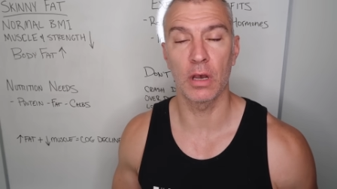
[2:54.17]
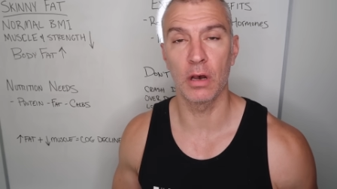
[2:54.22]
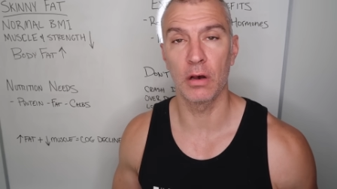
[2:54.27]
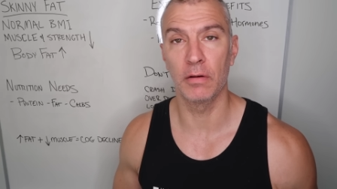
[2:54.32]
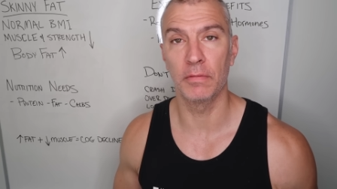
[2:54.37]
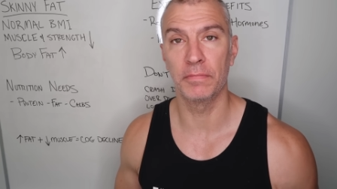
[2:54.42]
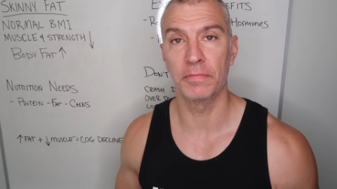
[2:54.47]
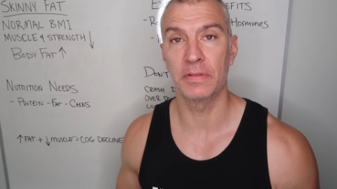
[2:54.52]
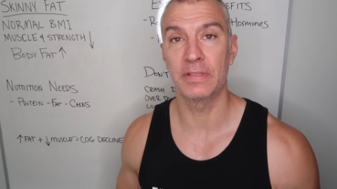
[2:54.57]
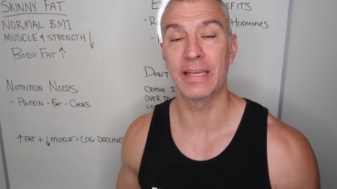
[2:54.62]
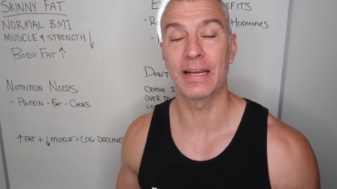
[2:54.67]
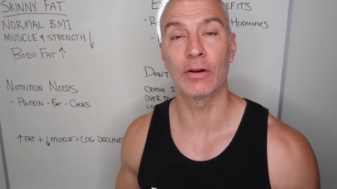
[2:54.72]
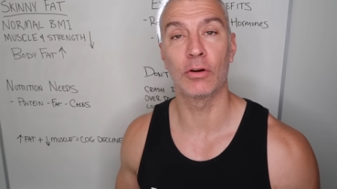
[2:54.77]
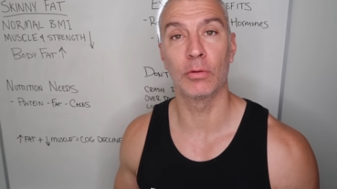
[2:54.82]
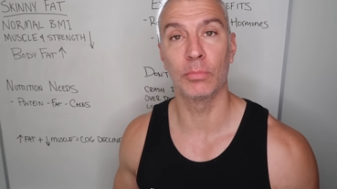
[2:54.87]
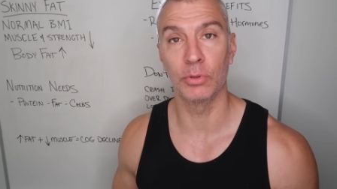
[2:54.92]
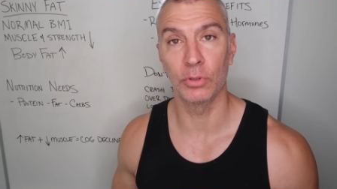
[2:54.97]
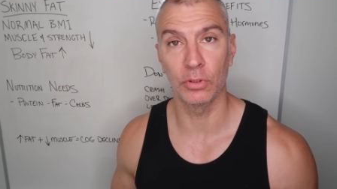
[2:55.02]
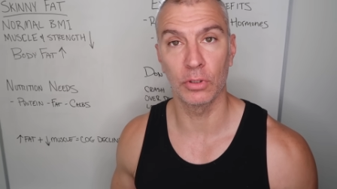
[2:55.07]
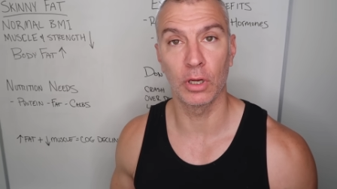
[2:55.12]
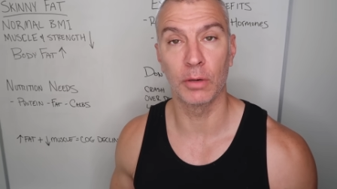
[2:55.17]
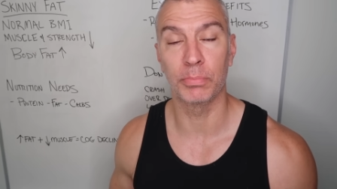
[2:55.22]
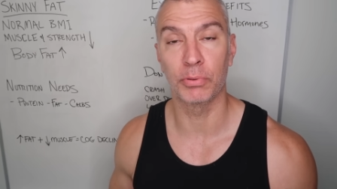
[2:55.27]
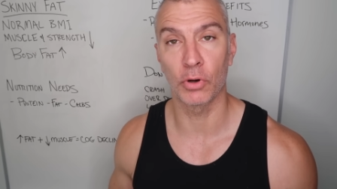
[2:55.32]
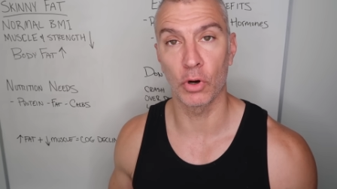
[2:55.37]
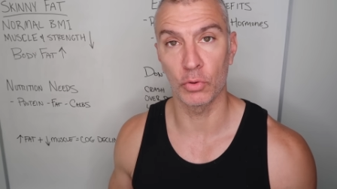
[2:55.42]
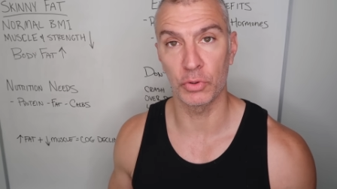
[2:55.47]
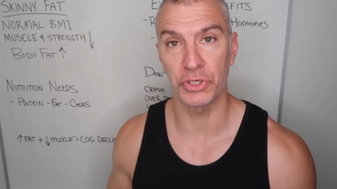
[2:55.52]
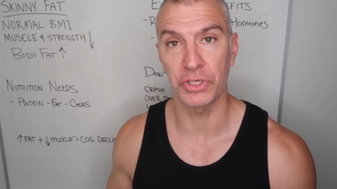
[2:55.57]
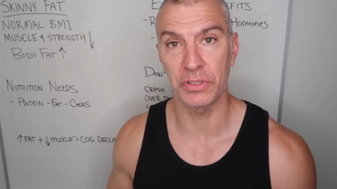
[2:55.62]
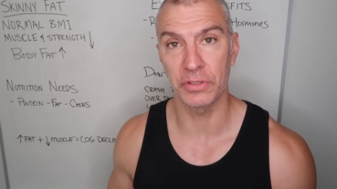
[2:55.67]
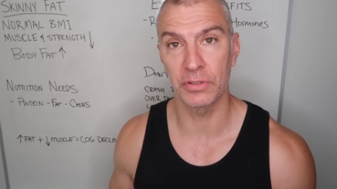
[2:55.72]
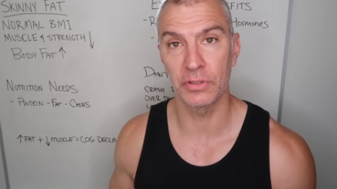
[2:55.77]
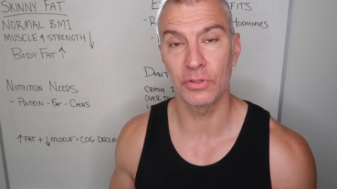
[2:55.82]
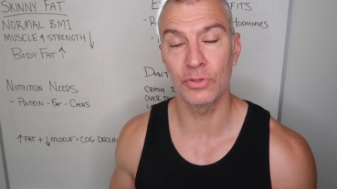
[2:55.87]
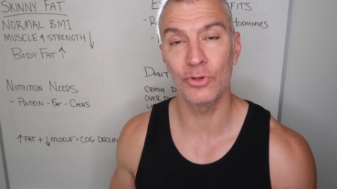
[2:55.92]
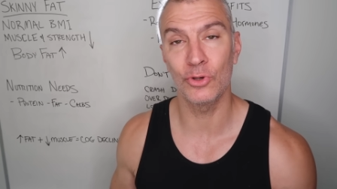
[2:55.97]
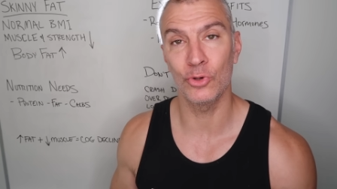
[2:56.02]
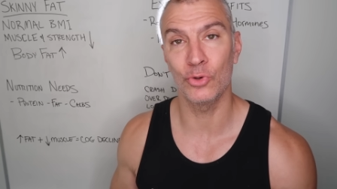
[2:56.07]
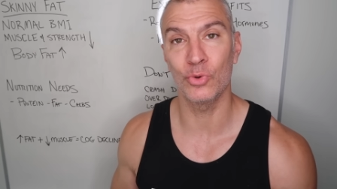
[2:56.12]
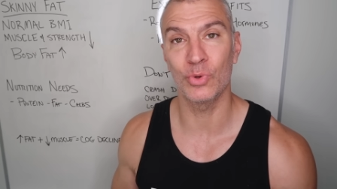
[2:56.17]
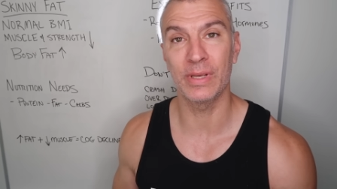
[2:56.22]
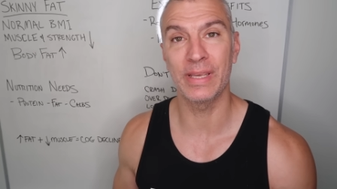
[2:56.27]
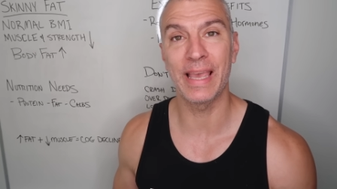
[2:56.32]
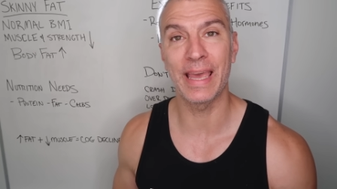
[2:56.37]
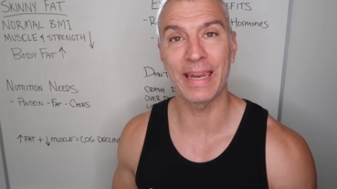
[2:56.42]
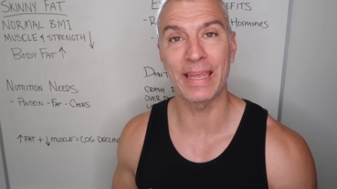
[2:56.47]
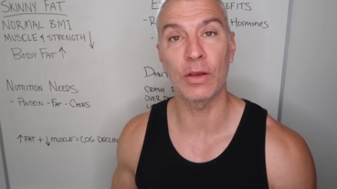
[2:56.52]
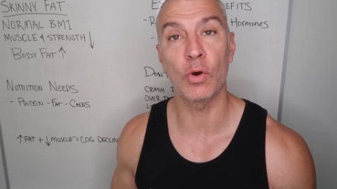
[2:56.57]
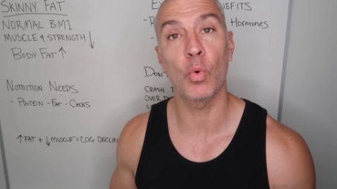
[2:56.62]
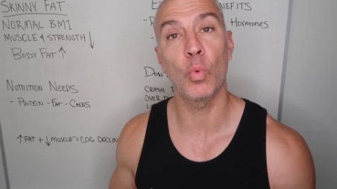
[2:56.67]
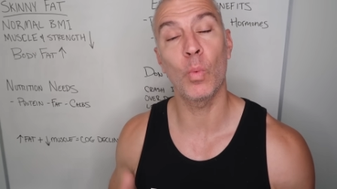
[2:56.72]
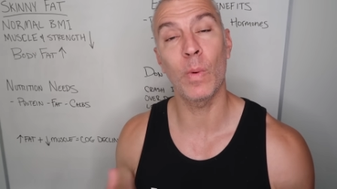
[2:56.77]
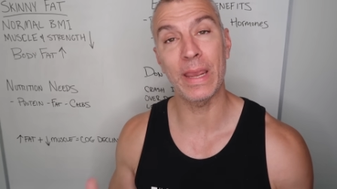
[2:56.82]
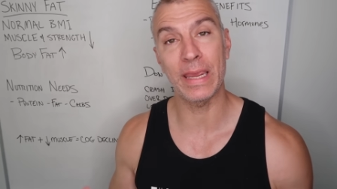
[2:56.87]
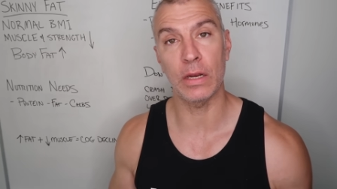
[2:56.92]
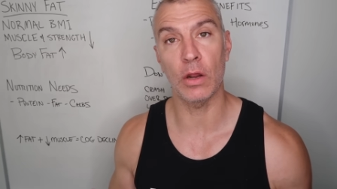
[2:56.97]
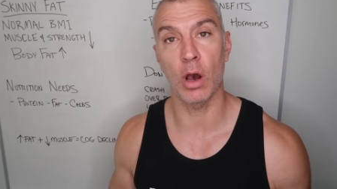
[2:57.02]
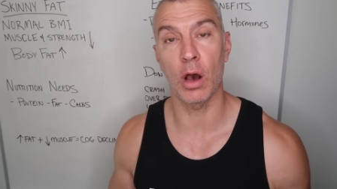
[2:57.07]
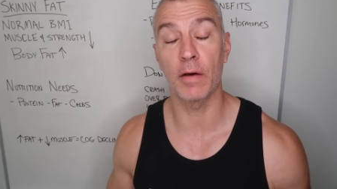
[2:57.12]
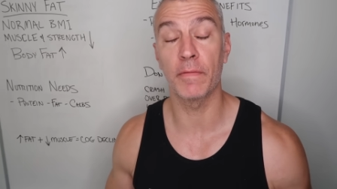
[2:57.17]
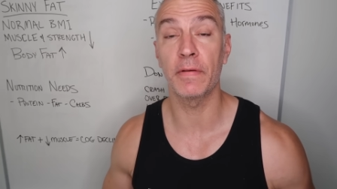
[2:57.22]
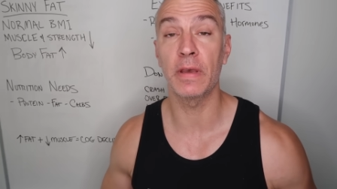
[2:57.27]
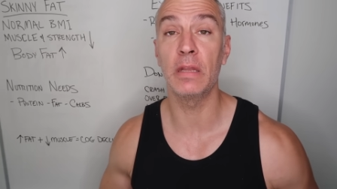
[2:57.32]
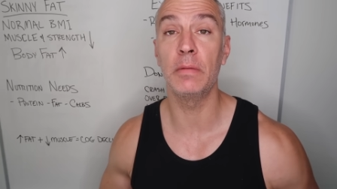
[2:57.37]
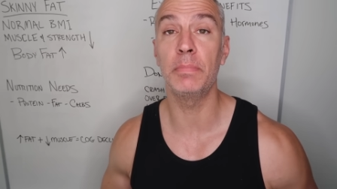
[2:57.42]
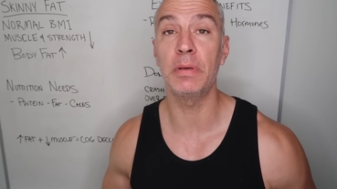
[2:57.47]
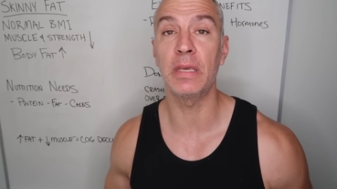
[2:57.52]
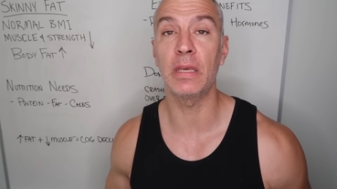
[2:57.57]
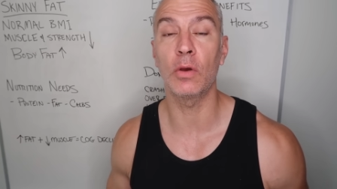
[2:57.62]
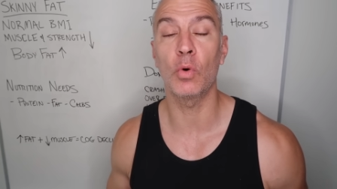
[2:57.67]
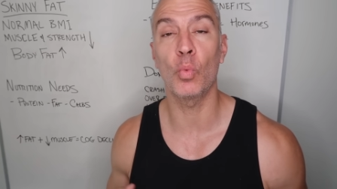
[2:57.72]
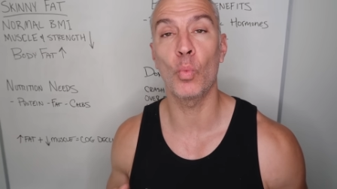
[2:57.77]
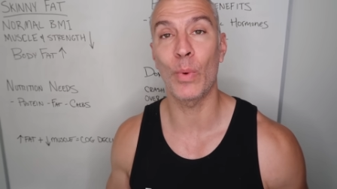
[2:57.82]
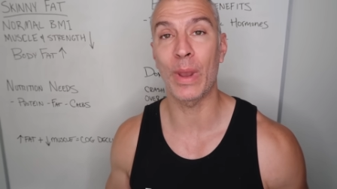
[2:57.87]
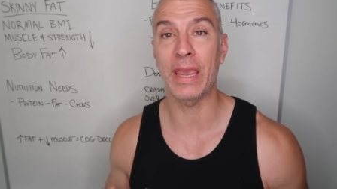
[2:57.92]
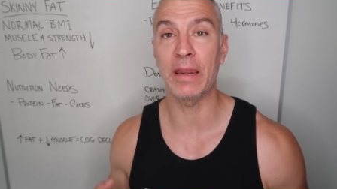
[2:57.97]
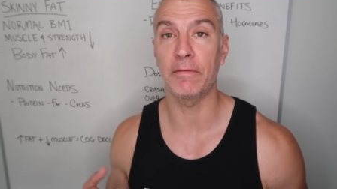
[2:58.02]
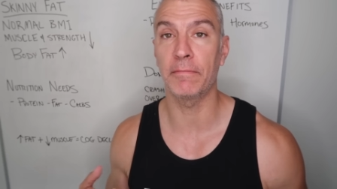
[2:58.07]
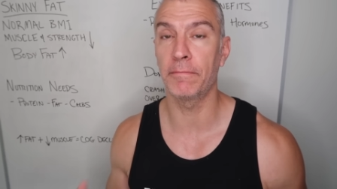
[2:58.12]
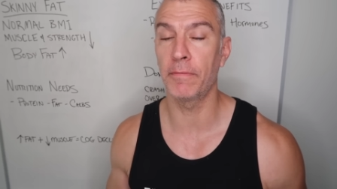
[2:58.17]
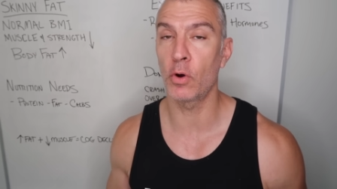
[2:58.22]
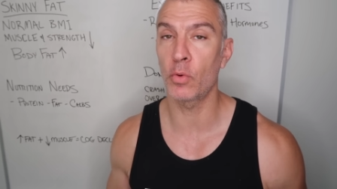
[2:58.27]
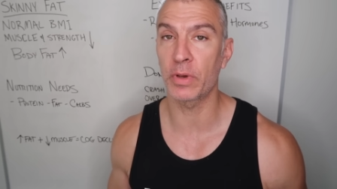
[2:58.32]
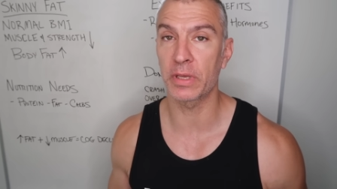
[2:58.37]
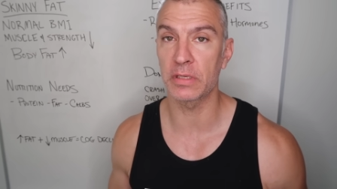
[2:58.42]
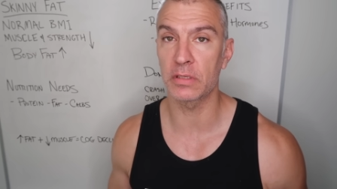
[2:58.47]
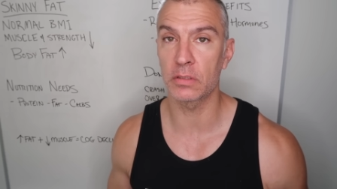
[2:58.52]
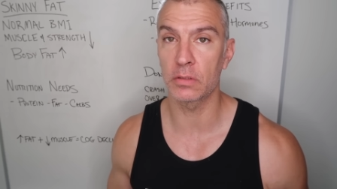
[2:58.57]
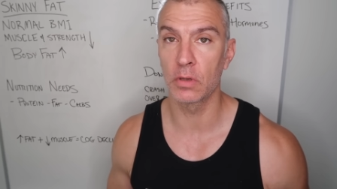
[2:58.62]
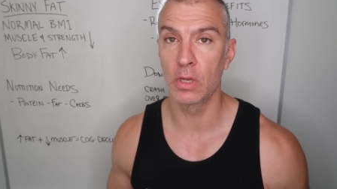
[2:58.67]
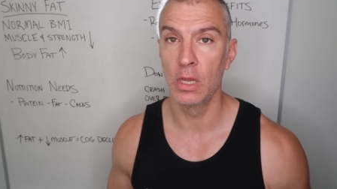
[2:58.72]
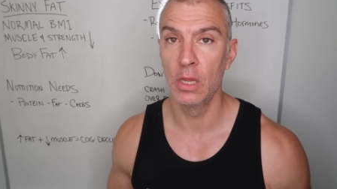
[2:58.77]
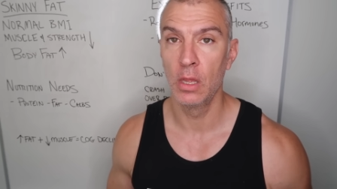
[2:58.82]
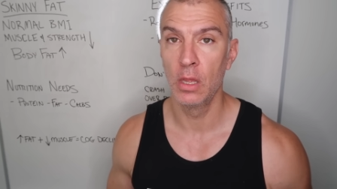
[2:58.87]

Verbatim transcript: of terrible approaches to getting weight off and being weight focused.